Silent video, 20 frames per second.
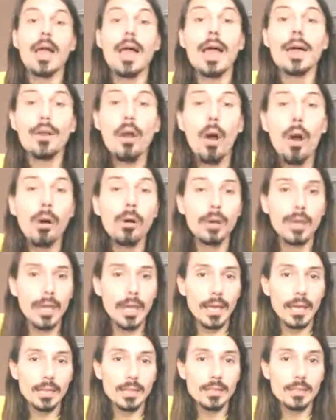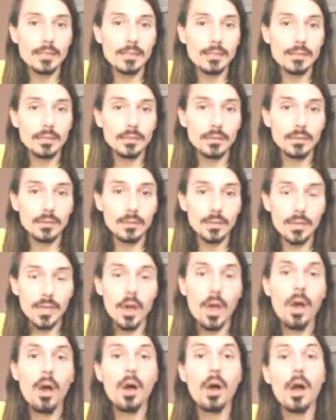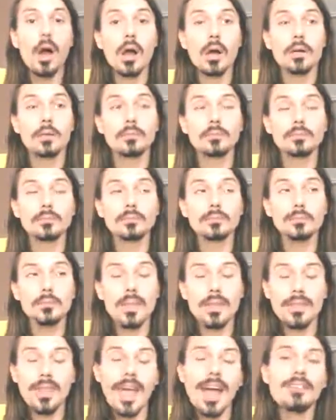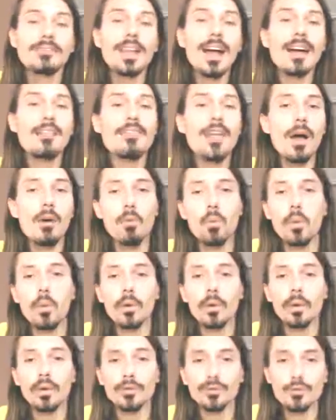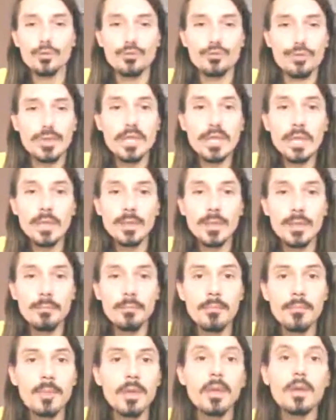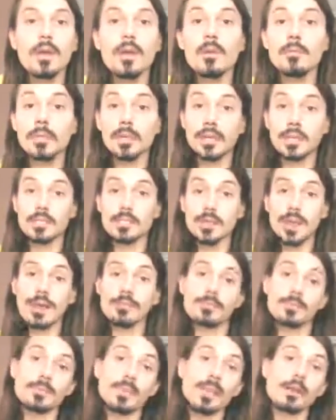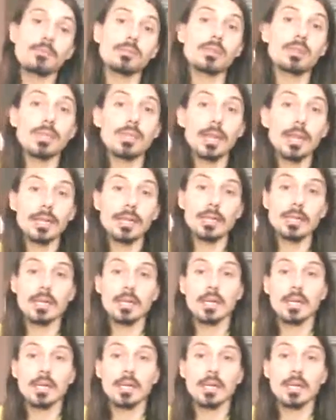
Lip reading: And all kings they have to have that warrior streak in them, because you have to be able to, like,